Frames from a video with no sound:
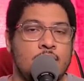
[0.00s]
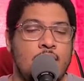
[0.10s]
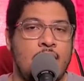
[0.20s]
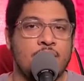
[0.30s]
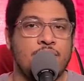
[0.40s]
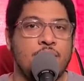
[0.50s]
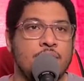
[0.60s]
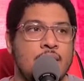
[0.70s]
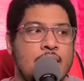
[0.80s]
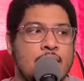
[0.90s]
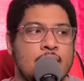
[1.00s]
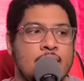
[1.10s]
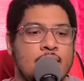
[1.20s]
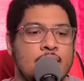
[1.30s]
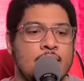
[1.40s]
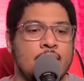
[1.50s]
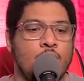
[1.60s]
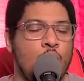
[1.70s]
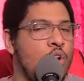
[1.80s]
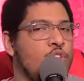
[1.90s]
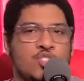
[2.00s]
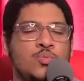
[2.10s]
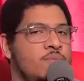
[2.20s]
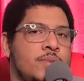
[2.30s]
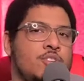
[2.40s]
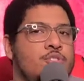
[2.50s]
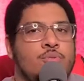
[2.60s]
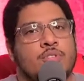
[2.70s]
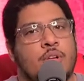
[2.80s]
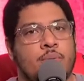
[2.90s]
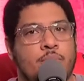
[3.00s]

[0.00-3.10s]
I feel like all those movements are too slow.